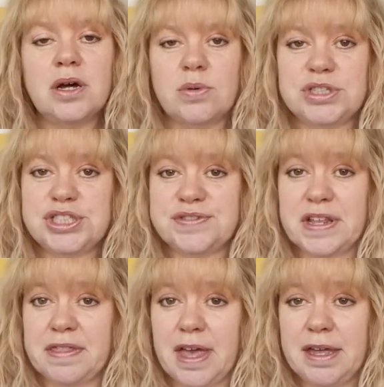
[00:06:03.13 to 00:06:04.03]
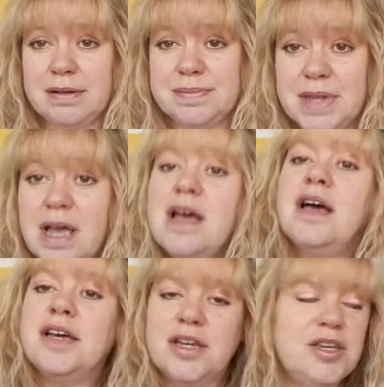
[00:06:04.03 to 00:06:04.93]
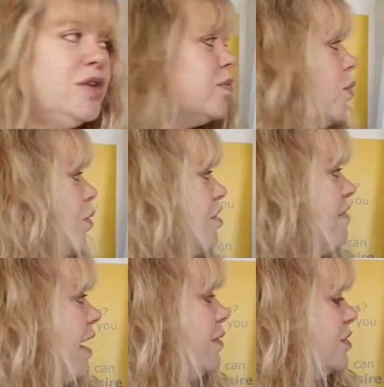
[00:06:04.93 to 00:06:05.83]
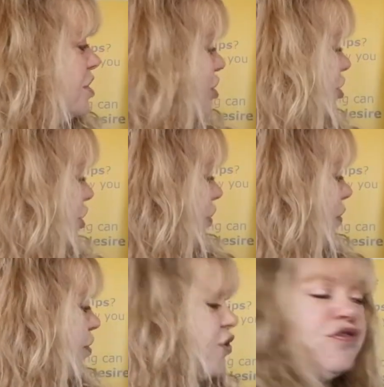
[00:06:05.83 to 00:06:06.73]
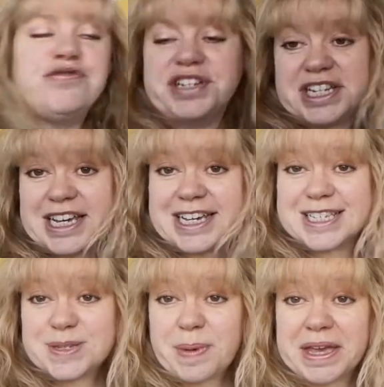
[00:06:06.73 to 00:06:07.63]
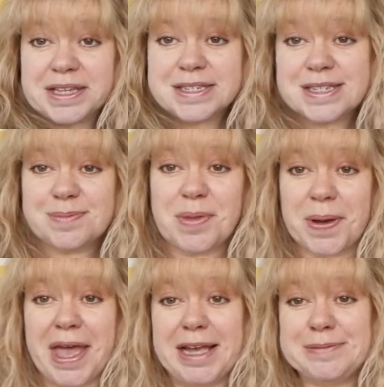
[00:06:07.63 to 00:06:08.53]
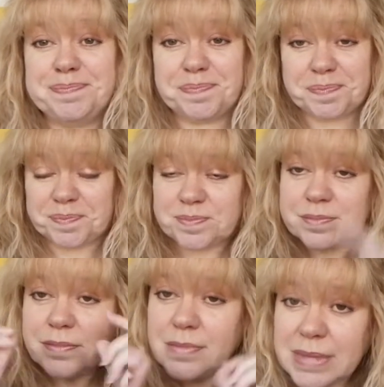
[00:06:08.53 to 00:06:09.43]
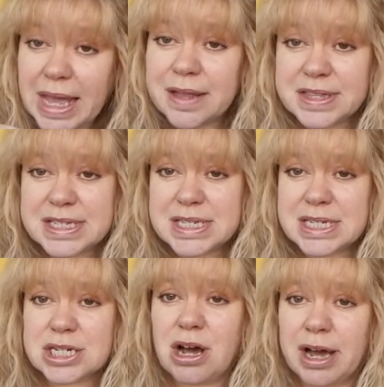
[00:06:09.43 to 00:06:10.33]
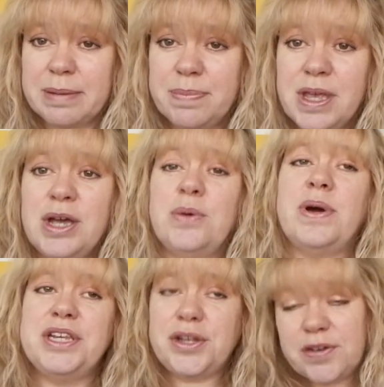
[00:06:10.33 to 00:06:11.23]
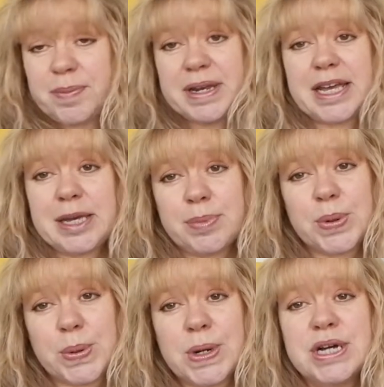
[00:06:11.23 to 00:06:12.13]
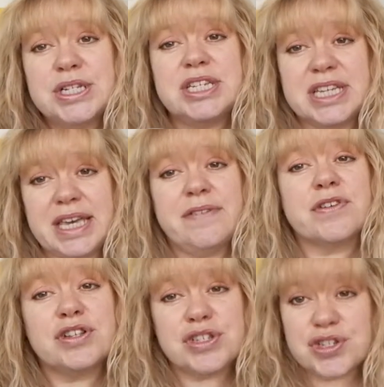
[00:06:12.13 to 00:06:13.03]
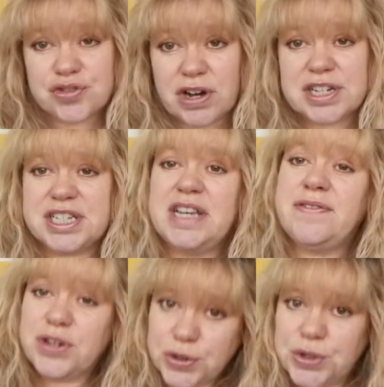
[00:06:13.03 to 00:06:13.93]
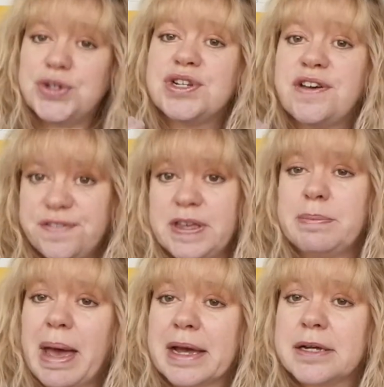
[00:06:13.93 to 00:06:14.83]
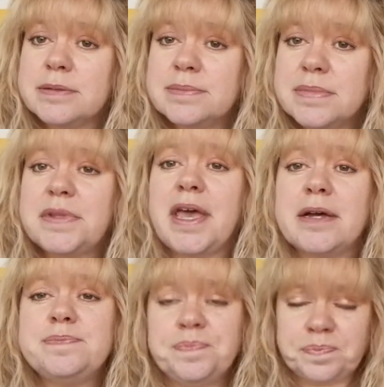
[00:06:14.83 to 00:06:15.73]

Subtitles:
Once you've done that, you walk around to the critic space, okay? And this is a time when you have been able to give constructive, good feedback, yeah?